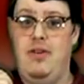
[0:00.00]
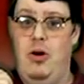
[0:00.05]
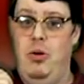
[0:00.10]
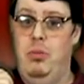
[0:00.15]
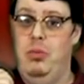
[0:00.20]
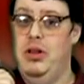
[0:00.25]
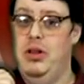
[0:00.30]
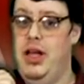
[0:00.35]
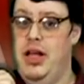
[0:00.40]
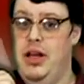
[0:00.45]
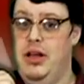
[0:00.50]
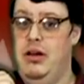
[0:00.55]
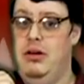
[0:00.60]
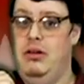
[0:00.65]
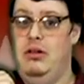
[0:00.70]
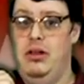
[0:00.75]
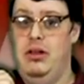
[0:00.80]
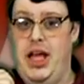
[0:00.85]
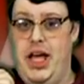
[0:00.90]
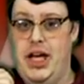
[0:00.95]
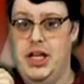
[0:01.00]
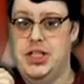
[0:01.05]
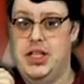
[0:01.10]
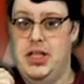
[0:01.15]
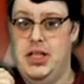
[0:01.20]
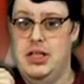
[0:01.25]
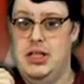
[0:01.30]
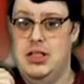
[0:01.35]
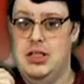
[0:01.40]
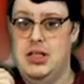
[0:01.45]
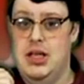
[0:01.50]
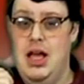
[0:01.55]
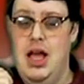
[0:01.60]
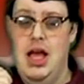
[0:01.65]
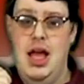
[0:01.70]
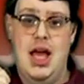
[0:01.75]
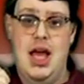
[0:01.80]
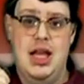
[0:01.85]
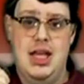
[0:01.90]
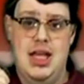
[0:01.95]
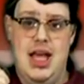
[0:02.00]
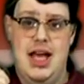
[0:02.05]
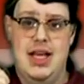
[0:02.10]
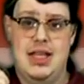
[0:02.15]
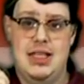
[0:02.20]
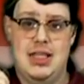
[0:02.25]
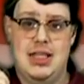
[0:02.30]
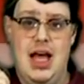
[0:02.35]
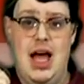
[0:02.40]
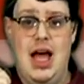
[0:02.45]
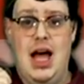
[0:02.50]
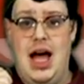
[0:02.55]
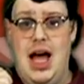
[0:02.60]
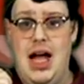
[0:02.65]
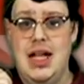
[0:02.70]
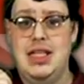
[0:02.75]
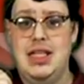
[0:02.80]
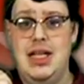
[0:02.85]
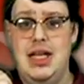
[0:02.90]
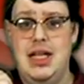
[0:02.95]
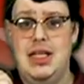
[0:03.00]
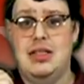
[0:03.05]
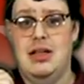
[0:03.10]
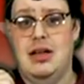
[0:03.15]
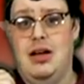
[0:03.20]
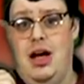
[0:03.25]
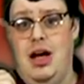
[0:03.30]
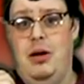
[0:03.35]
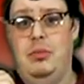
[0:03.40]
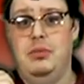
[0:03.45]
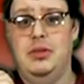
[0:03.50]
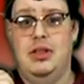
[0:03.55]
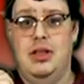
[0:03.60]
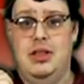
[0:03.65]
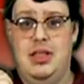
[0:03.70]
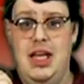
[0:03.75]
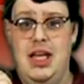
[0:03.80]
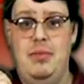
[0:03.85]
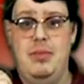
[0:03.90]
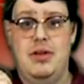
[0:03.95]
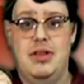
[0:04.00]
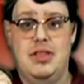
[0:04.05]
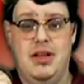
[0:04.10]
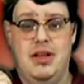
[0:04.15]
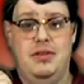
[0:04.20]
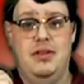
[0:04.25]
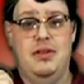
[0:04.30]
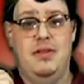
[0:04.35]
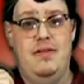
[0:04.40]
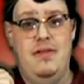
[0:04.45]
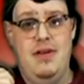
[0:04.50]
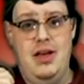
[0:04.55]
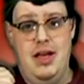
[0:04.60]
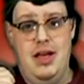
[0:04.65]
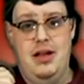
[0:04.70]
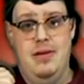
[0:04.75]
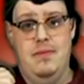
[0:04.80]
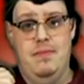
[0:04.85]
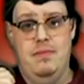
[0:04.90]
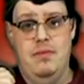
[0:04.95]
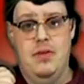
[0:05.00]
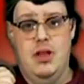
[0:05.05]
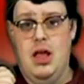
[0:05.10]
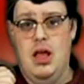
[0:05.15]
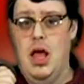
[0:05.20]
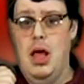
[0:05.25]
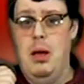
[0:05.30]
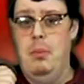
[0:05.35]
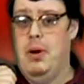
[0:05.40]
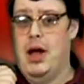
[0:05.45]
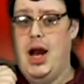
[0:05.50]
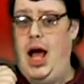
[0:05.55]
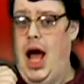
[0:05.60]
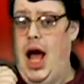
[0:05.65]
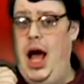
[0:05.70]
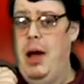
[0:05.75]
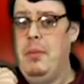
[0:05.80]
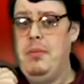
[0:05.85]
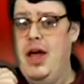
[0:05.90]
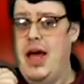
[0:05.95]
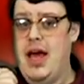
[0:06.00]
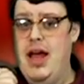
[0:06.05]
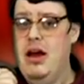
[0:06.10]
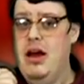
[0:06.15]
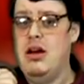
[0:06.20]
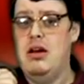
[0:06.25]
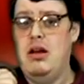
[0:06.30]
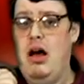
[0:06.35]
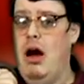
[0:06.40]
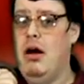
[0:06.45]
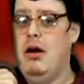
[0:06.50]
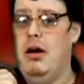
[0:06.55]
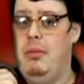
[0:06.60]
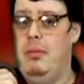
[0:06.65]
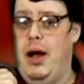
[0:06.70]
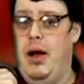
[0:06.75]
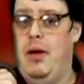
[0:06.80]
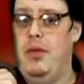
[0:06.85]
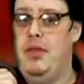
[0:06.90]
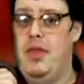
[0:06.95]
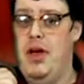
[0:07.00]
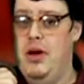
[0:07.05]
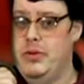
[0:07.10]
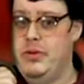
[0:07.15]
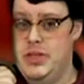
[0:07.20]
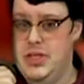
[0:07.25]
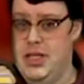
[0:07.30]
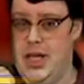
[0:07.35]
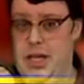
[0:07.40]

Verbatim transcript: four political elections, and yes, I did succumb to the demons of defeat. But I'm not here to talk about those